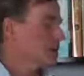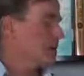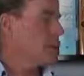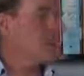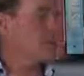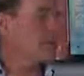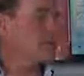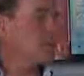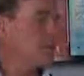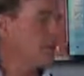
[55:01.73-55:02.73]
I remember this
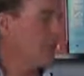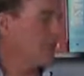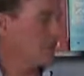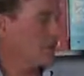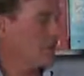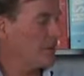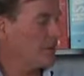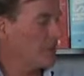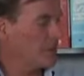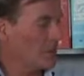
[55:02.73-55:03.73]
from previous uh, uh
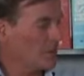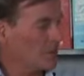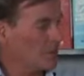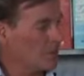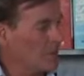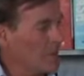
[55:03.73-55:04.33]
doing this talk.